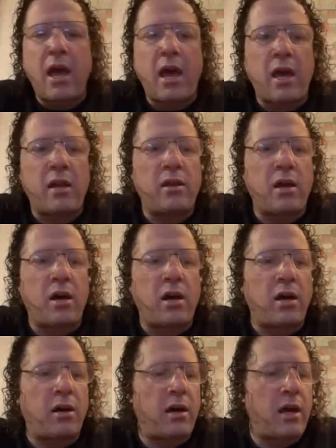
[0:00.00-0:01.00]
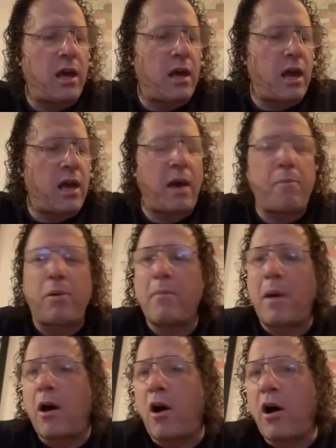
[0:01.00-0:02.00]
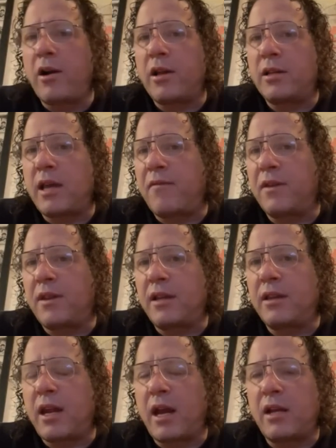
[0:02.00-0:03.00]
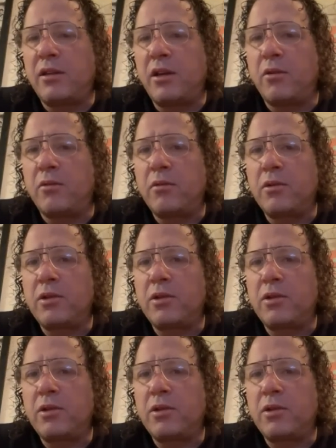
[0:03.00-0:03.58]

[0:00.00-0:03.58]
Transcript: And I put my heart into everything that I do.